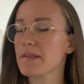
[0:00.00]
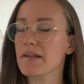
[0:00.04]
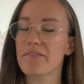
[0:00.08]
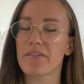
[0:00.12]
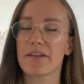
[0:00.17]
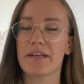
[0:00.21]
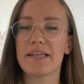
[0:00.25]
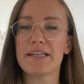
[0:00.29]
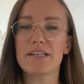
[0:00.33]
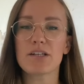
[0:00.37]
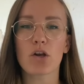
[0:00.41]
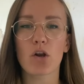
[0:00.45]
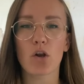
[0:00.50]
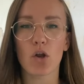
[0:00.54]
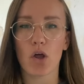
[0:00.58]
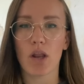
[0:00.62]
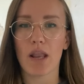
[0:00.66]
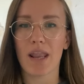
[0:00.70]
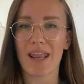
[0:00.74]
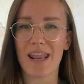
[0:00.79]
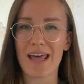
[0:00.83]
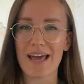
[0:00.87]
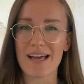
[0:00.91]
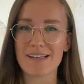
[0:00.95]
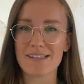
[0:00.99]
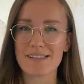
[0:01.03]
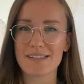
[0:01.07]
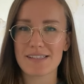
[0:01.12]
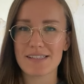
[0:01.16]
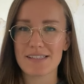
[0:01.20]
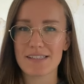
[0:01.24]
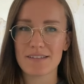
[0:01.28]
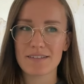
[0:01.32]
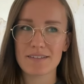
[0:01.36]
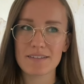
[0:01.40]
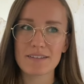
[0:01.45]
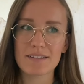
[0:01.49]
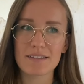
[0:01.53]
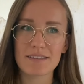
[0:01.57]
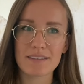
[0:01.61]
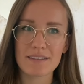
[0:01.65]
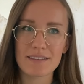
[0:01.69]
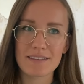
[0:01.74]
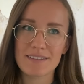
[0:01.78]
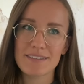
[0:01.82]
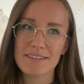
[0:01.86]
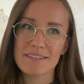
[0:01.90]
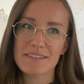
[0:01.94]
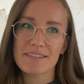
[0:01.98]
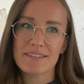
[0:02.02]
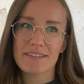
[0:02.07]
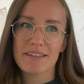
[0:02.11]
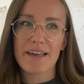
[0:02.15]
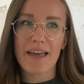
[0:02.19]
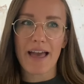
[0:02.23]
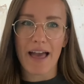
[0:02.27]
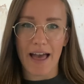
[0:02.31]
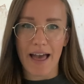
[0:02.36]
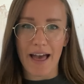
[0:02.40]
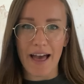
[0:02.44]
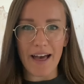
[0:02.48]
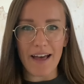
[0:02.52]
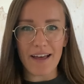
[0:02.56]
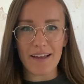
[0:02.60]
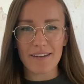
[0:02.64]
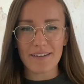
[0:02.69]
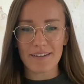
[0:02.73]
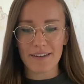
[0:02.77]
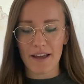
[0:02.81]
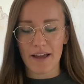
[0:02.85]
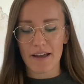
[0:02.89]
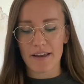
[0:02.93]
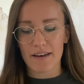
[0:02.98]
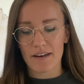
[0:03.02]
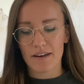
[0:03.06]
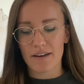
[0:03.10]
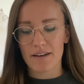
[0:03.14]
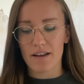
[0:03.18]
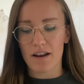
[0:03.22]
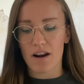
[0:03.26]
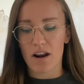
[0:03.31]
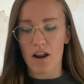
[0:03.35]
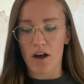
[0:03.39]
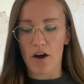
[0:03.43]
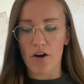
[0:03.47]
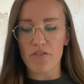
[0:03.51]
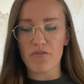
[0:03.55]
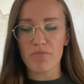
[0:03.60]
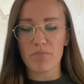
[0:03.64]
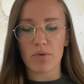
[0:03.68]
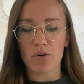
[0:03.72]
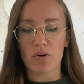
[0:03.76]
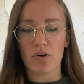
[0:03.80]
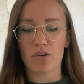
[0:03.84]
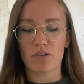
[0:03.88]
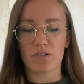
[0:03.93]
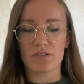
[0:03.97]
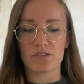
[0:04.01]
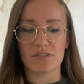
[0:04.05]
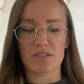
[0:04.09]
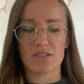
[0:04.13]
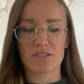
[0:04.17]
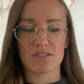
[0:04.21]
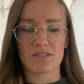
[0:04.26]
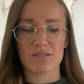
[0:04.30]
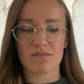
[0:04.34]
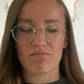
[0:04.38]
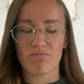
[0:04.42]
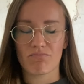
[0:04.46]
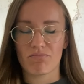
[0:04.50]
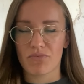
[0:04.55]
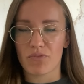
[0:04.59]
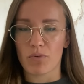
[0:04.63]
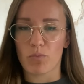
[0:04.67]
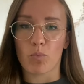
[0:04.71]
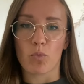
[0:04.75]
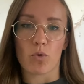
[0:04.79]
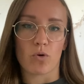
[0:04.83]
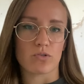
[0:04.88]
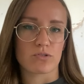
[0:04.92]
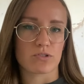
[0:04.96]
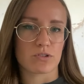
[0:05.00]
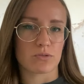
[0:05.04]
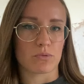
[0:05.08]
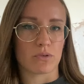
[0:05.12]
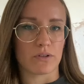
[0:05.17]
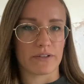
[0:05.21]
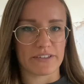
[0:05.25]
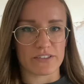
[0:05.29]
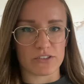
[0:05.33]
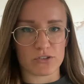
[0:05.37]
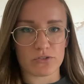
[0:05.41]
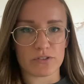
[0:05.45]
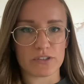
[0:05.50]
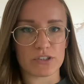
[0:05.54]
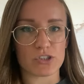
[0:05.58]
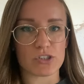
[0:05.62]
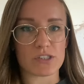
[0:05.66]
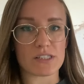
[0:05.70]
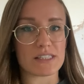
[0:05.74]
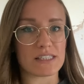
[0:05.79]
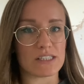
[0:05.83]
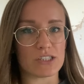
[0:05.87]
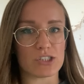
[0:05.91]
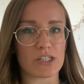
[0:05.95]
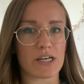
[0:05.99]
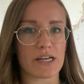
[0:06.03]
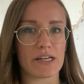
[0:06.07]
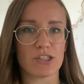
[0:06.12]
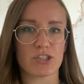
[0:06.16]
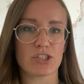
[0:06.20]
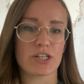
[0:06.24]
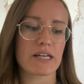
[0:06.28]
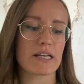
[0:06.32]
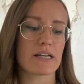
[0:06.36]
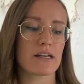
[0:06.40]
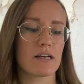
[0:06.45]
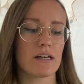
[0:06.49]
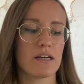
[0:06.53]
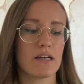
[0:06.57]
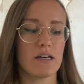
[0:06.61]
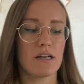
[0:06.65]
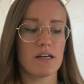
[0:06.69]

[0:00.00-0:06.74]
need a lot less care and love, because the water will literally just need changing